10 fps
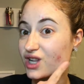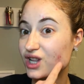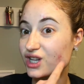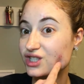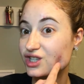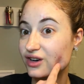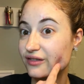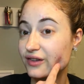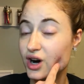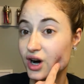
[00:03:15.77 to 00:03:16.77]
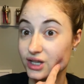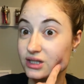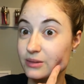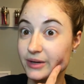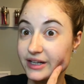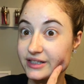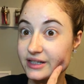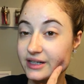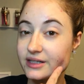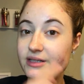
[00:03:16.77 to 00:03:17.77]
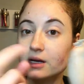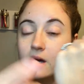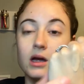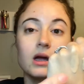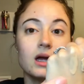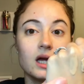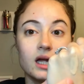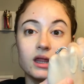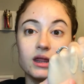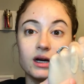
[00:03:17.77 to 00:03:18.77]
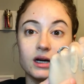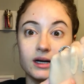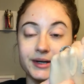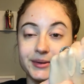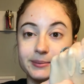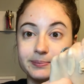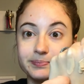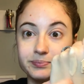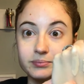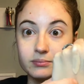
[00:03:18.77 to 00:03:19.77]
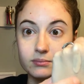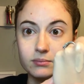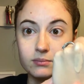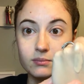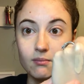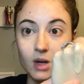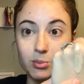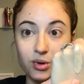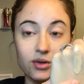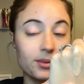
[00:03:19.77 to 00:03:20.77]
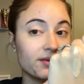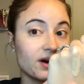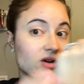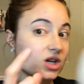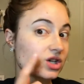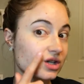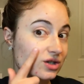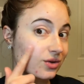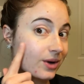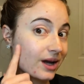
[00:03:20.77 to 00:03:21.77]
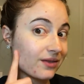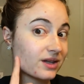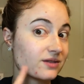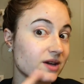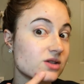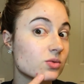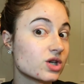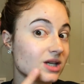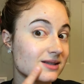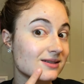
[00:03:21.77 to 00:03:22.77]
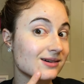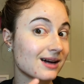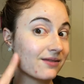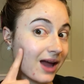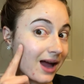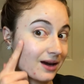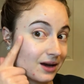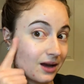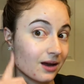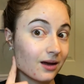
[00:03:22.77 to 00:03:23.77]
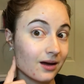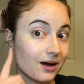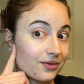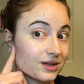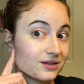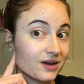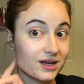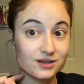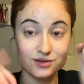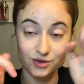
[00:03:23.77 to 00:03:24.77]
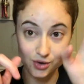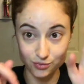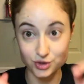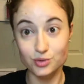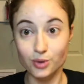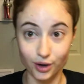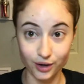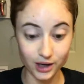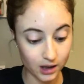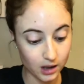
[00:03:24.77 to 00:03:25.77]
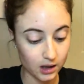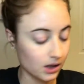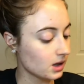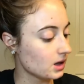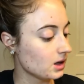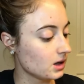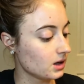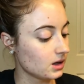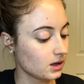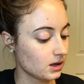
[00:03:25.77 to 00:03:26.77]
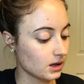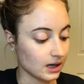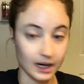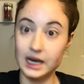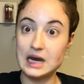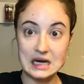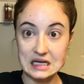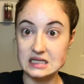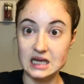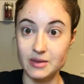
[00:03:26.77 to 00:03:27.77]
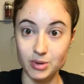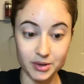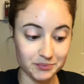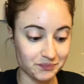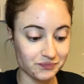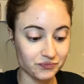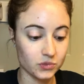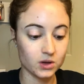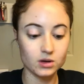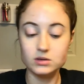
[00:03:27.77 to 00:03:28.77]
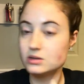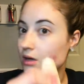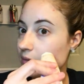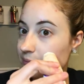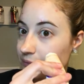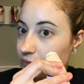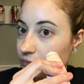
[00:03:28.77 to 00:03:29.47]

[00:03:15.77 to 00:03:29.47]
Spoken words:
cluster of awesomeness is. The breathable foundation is going on this face, which I still have acne on this face, so don't you worry. I can't escape it. So,